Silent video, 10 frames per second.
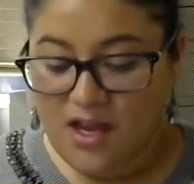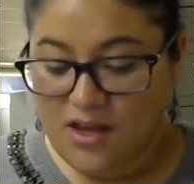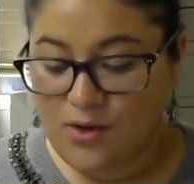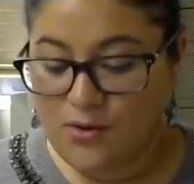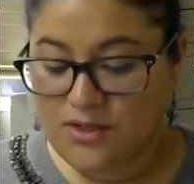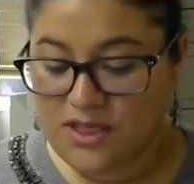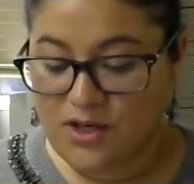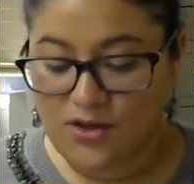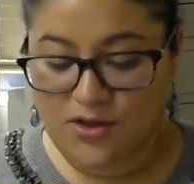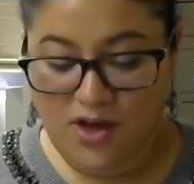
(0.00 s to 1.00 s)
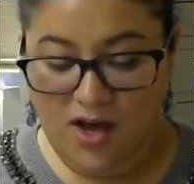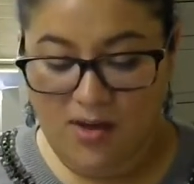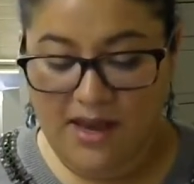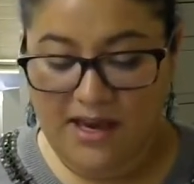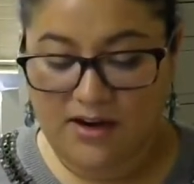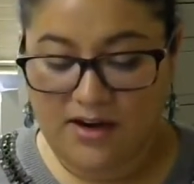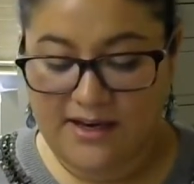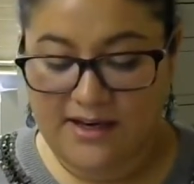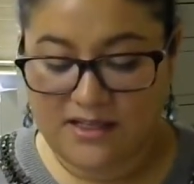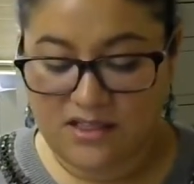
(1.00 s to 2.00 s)
using your thumb and your
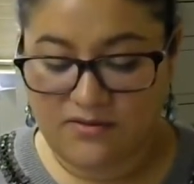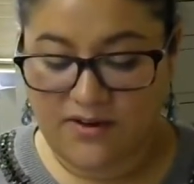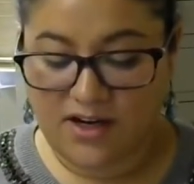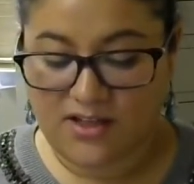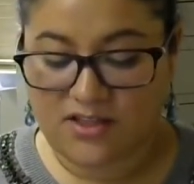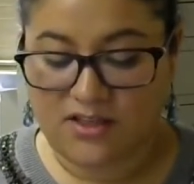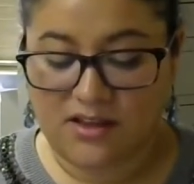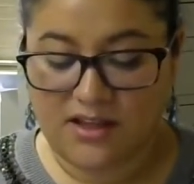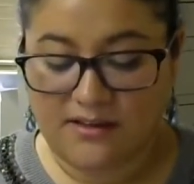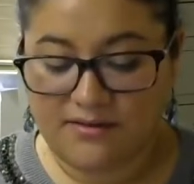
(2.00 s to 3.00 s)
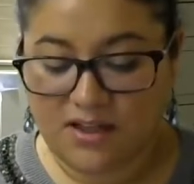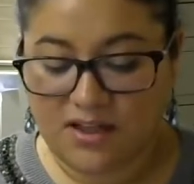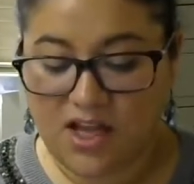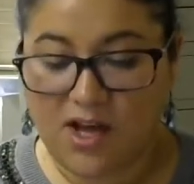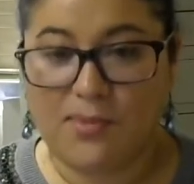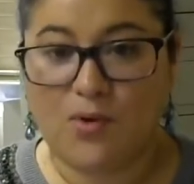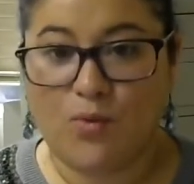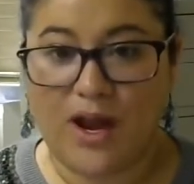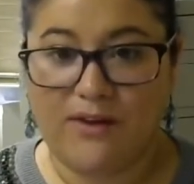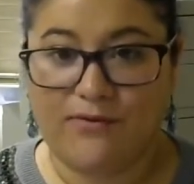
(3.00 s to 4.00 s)
index finger to lift the glove
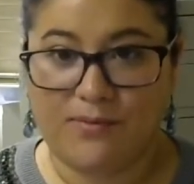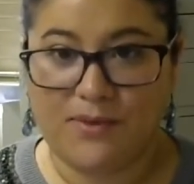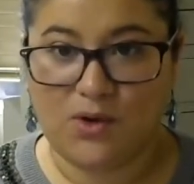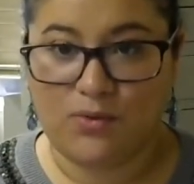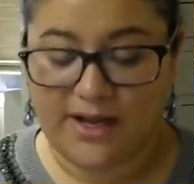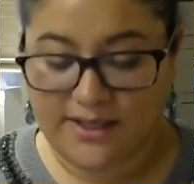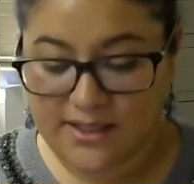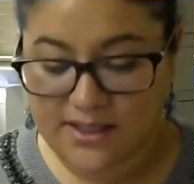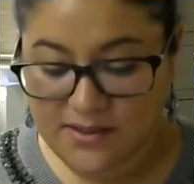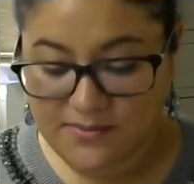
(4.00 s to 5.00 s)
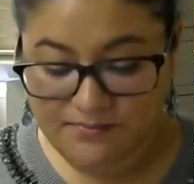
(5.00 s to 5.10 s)
away from your wrist.